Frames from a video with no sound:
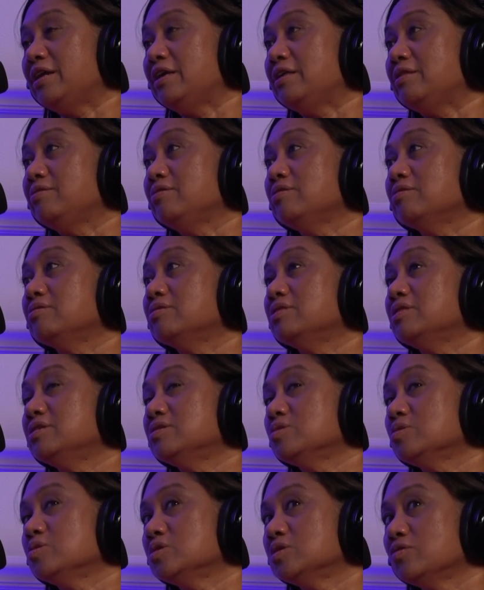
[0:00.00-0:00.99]
and
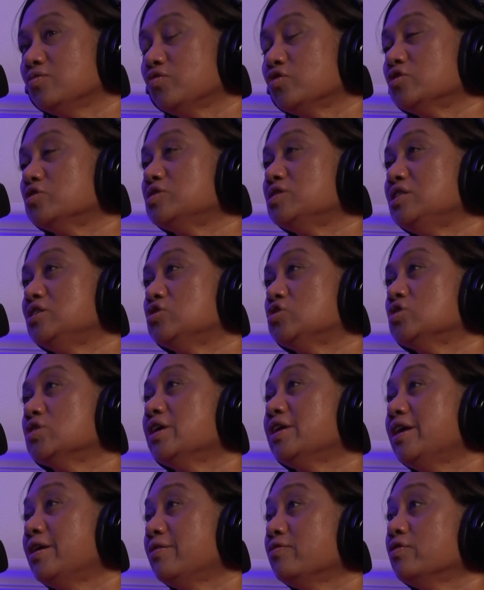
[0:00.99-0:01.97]
this was the first teacher
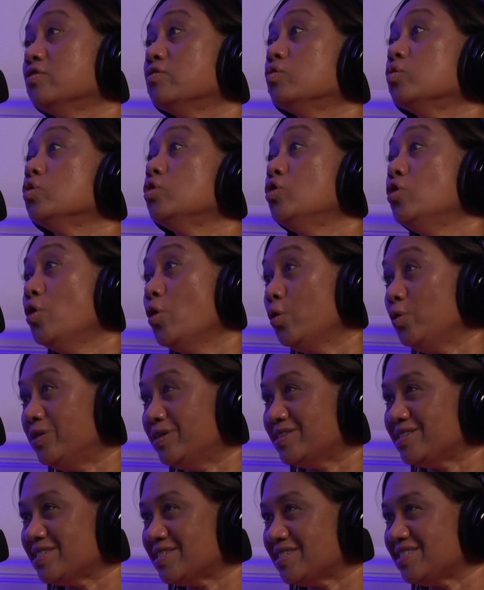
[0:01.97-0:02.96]
that ever
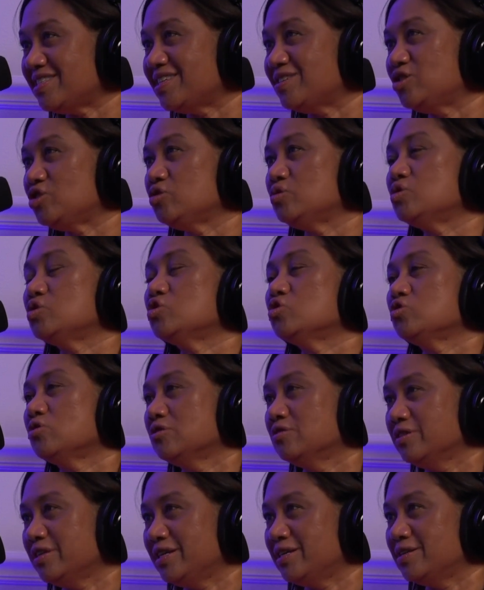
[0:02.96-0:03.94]
noticed that she was
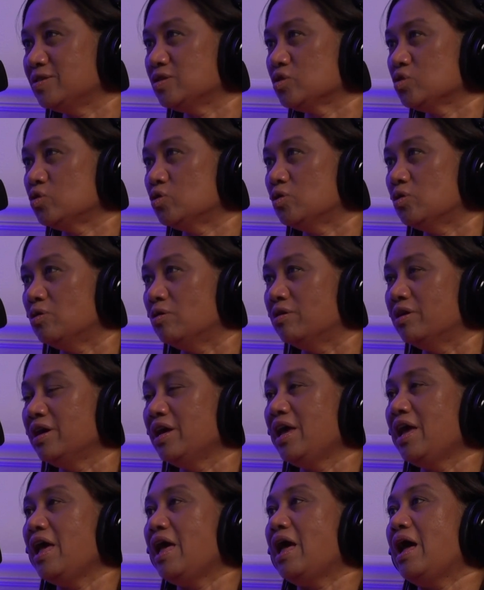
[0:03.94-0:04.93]
struggling in school,
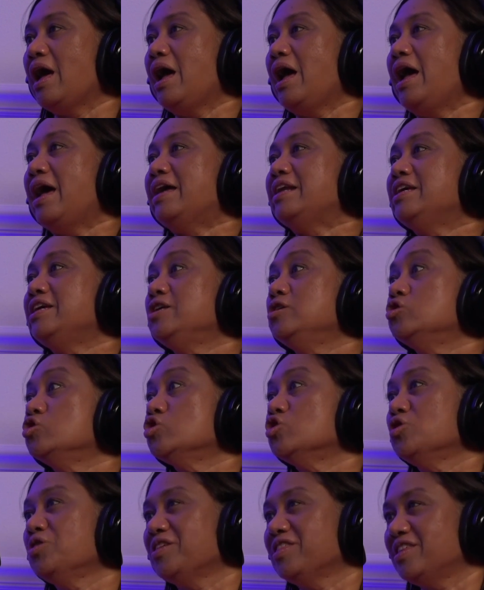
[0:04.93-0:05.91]
and he
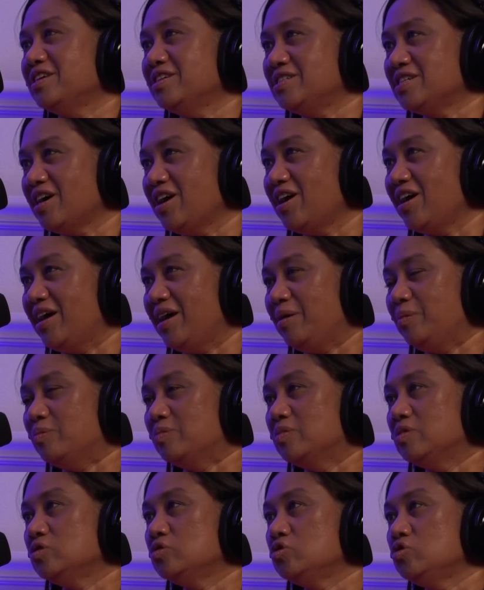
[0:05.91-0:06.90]
took the
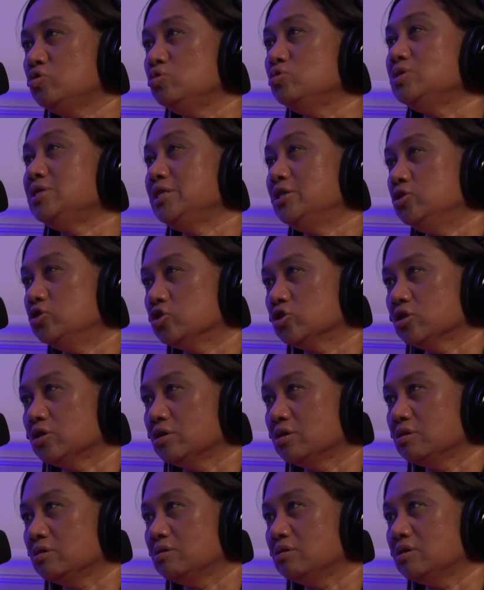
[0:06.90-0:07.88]
time to teach
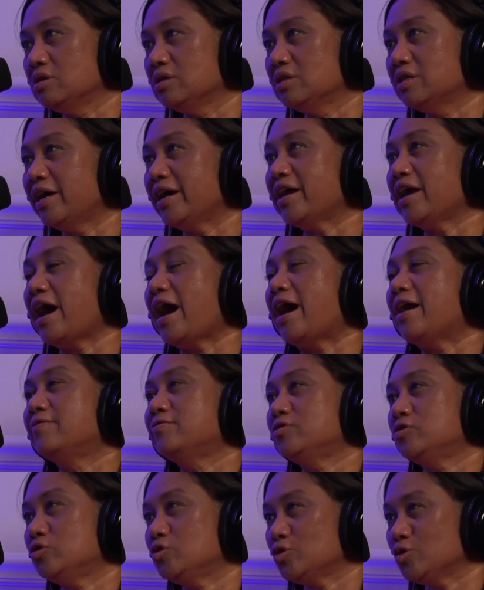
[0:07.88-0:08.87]
her, like
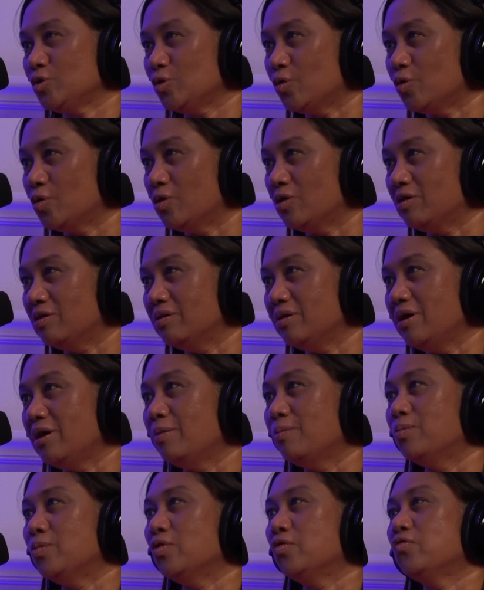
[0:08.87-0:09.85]
after school,
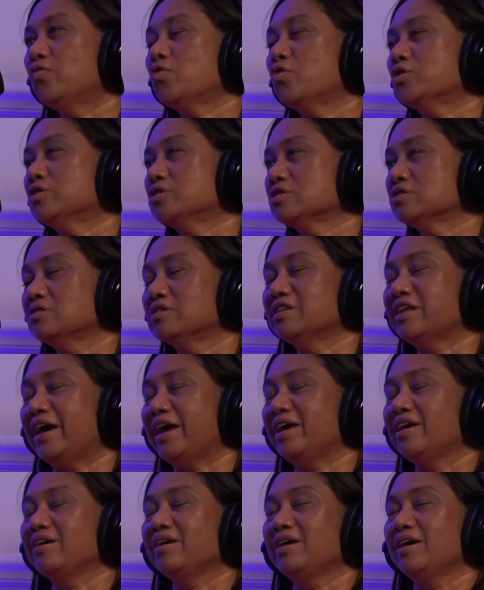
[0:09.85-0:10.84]
before school.
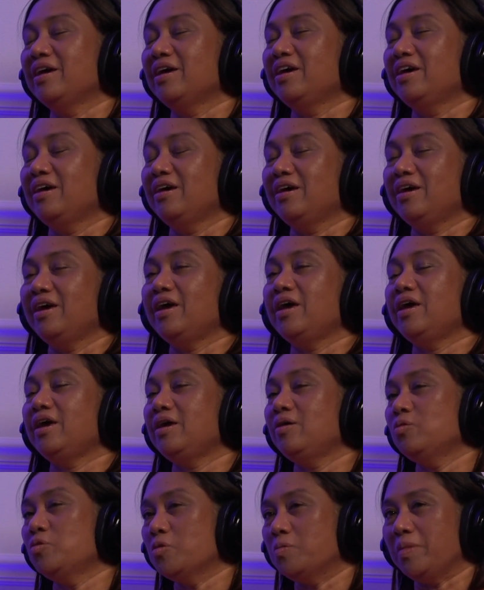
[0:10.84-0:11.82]
Like,
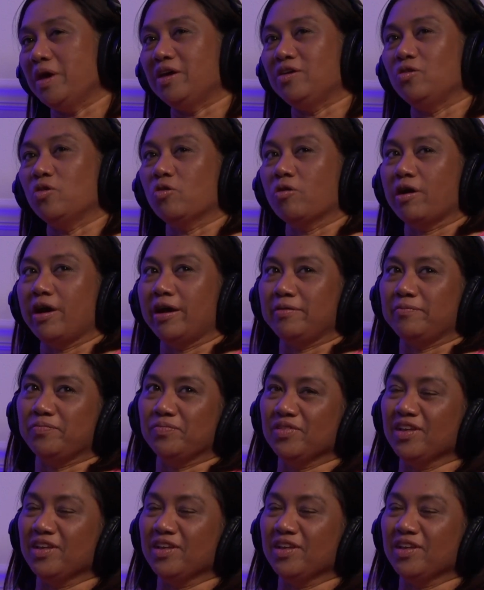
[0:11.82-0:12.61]
it will make you cry.